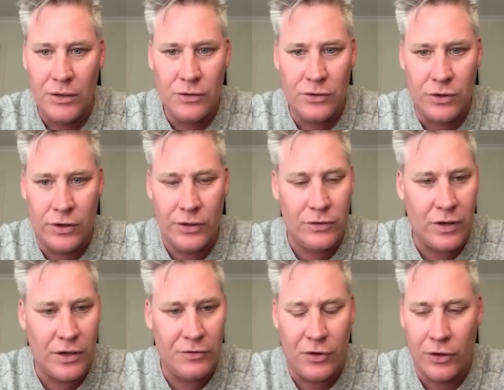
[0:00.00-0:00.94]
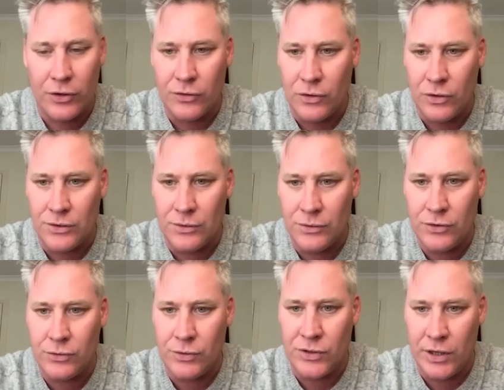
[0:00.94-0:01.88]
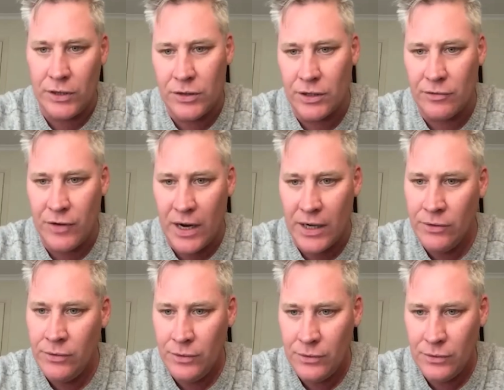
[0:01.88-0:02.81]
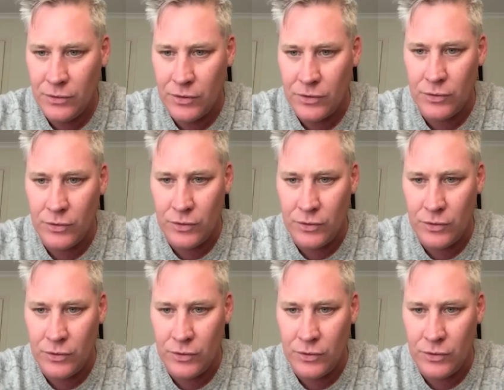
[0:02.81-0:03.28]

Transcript: to try and stay focused on strategic value to,